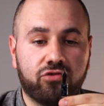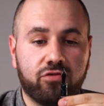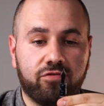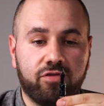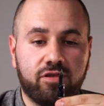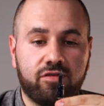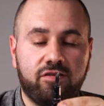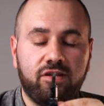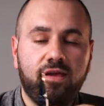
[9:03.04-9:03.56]
of
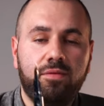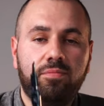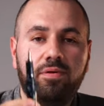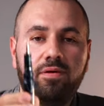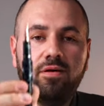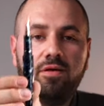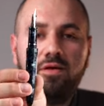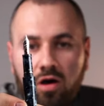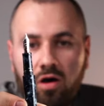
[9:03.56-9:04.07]
this nib.
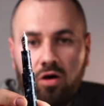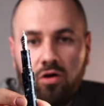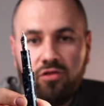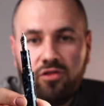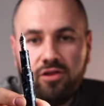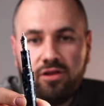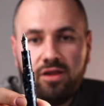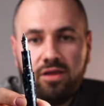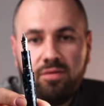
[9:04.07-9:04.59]
On
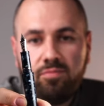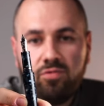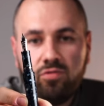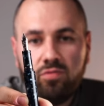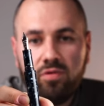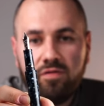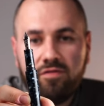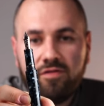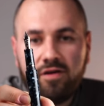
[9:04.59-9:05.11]
the nib you
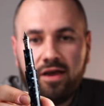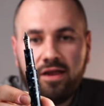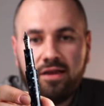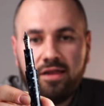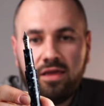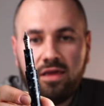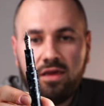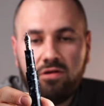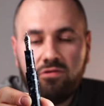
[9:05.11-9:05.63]
will find
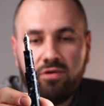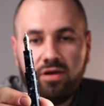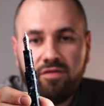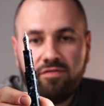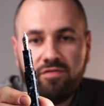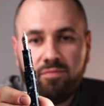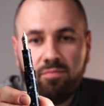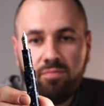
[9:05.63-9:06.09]
engraved the